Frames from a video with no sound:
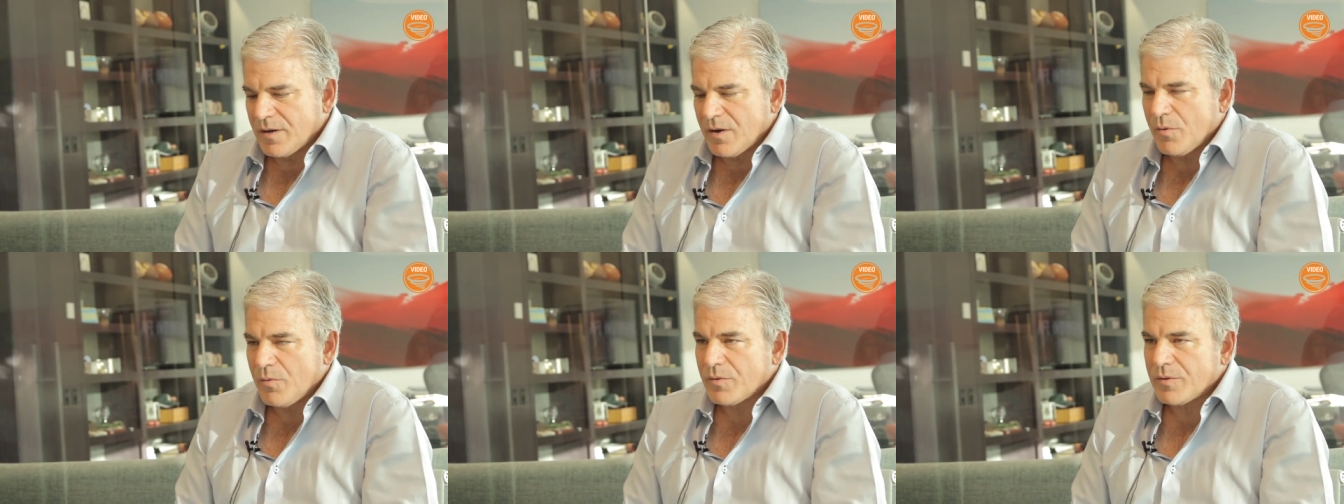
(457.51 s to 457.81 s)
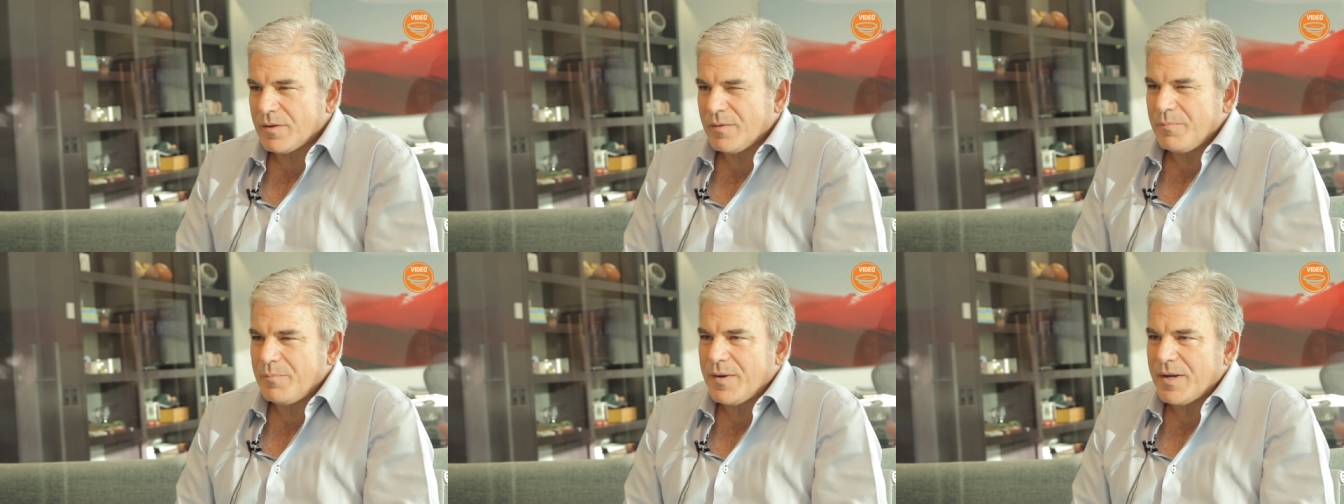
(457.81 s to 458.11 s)
Go
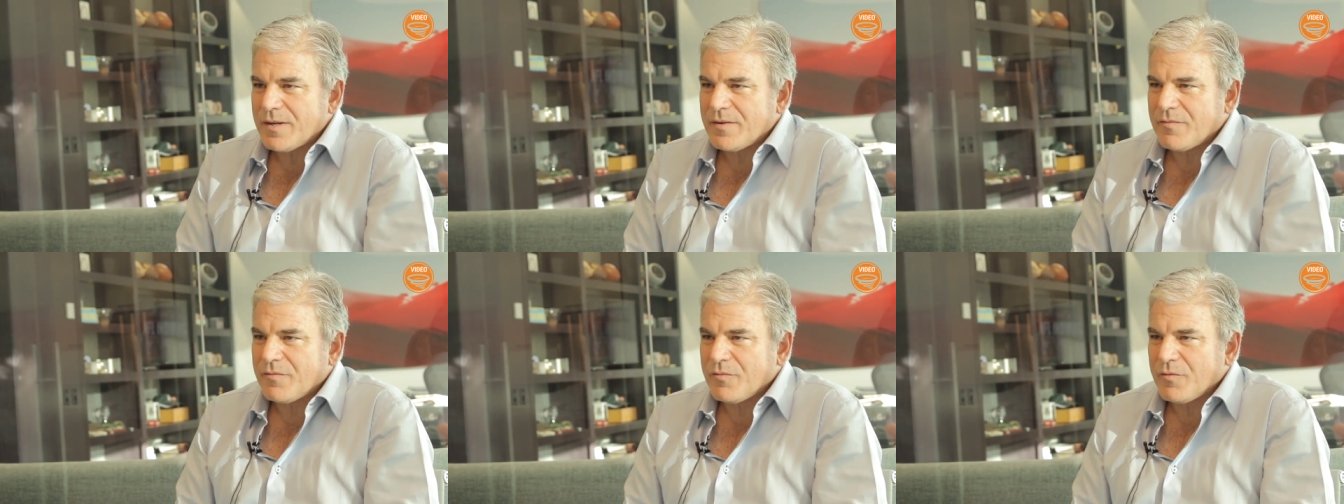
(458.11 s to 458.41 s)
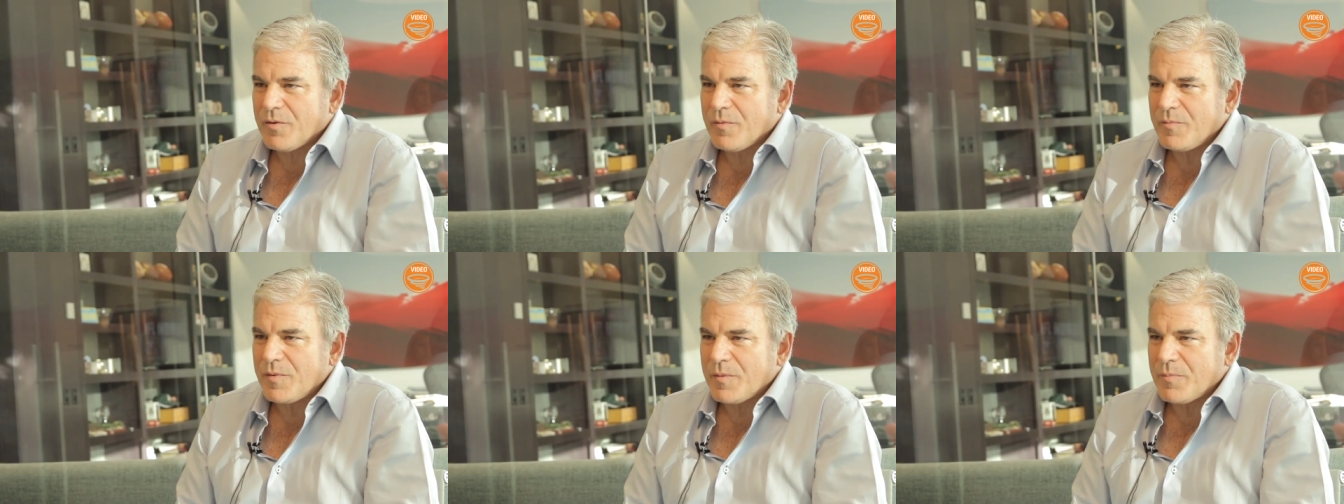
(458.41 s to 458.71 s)
with the best
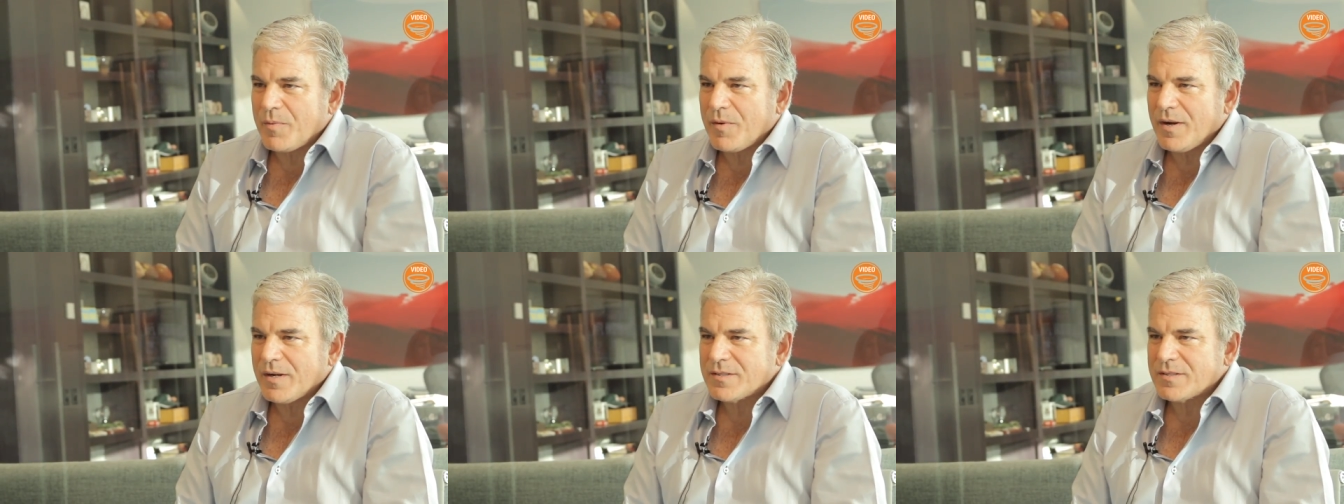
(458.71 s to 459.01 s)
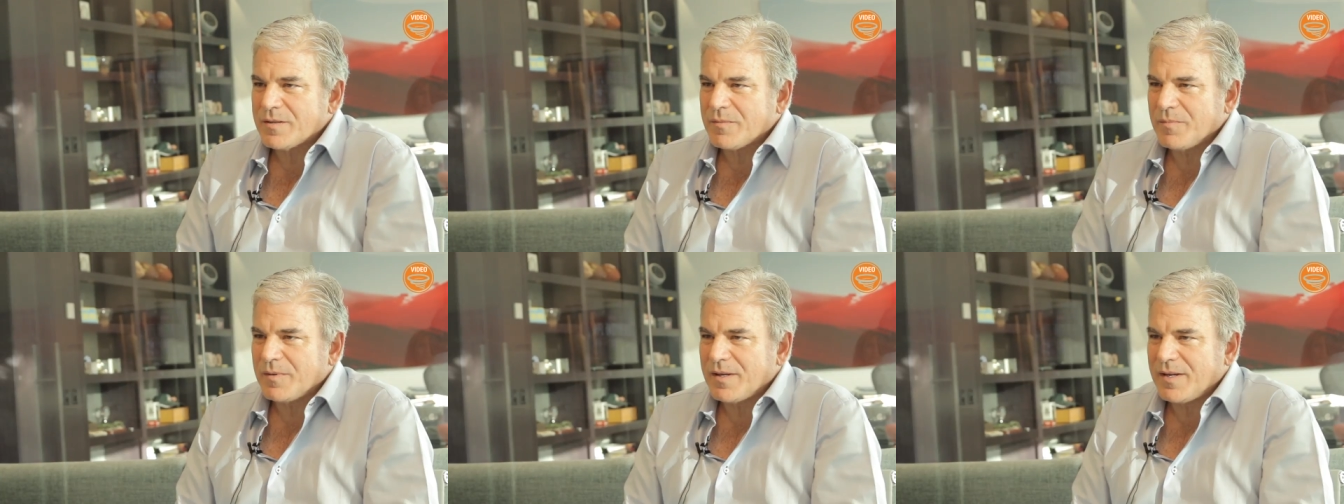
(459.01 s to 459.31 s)
firm you
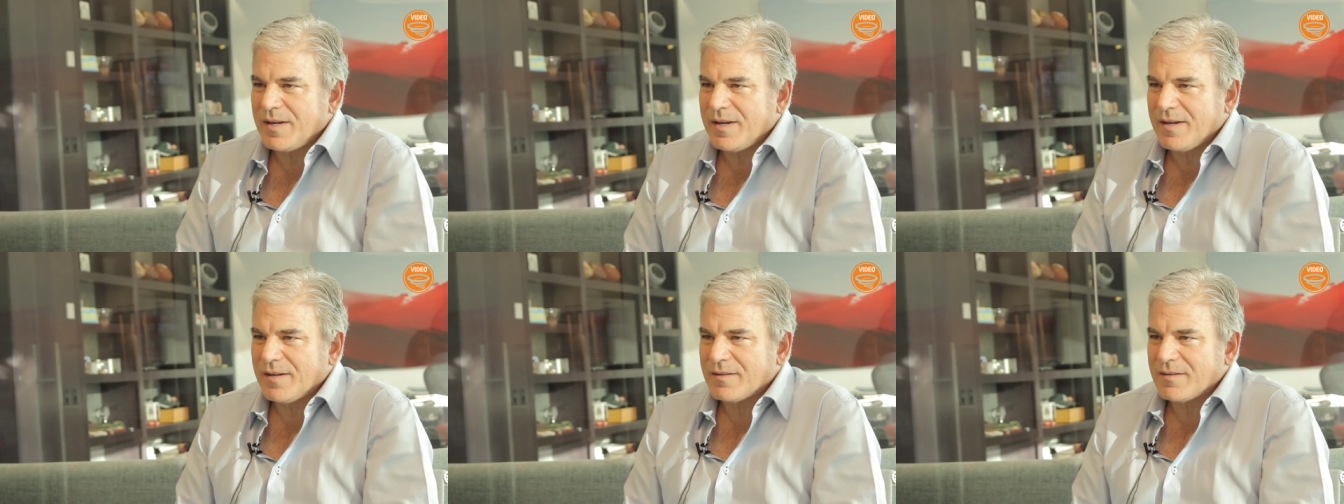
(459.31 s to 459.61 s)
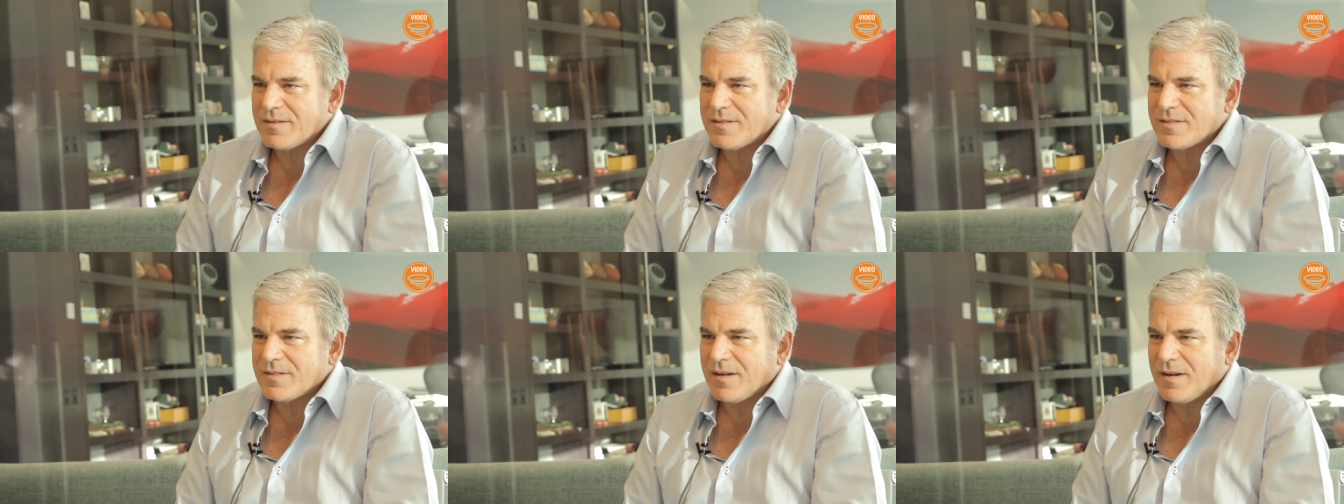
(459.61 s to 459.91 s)
possibly
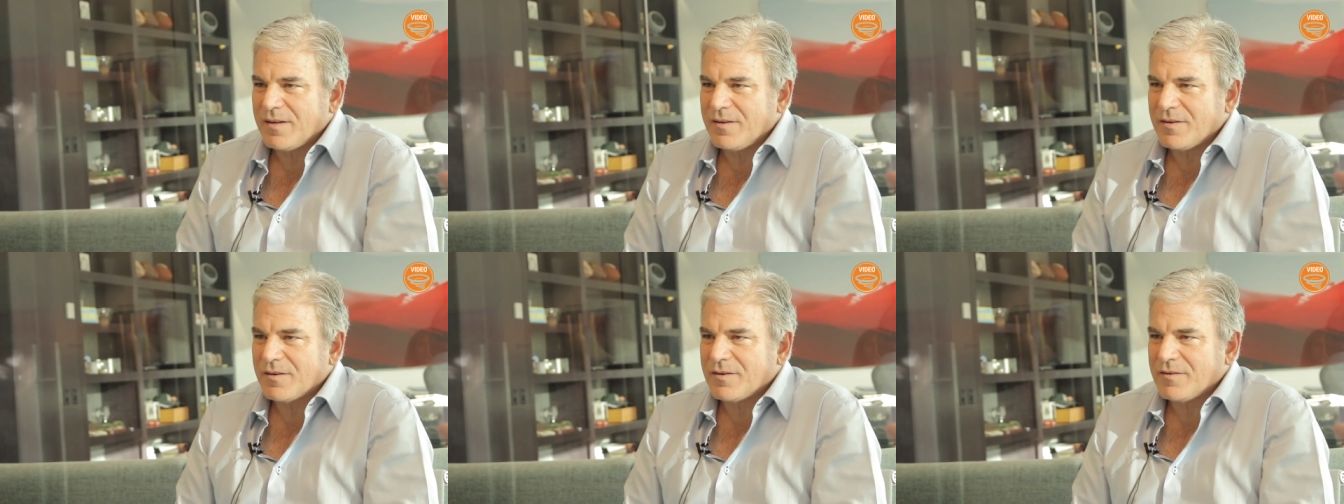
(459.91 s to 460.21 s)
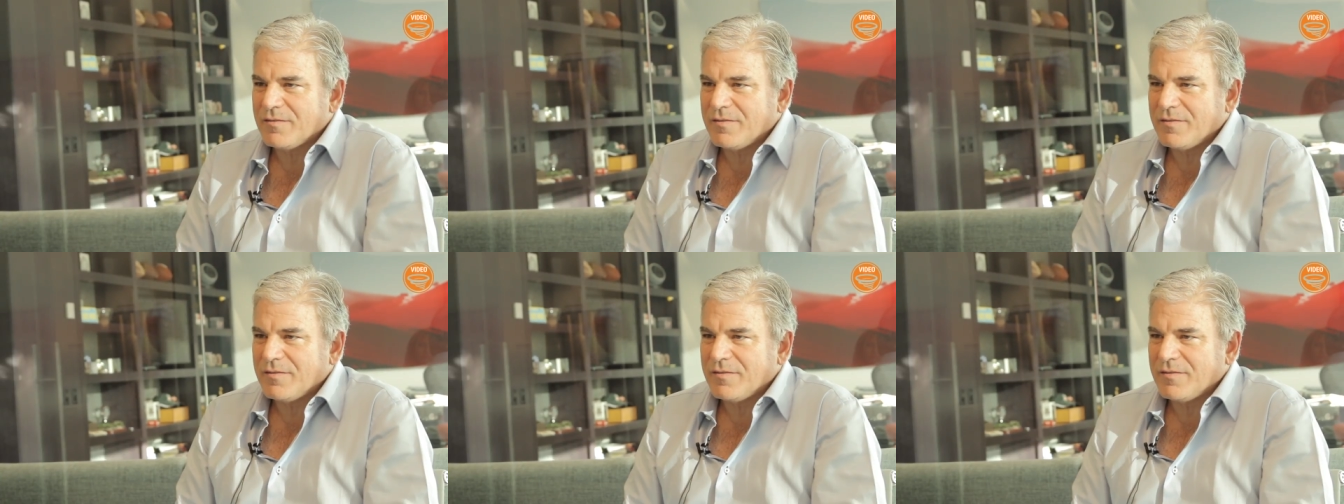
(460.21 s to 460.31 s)
can to start your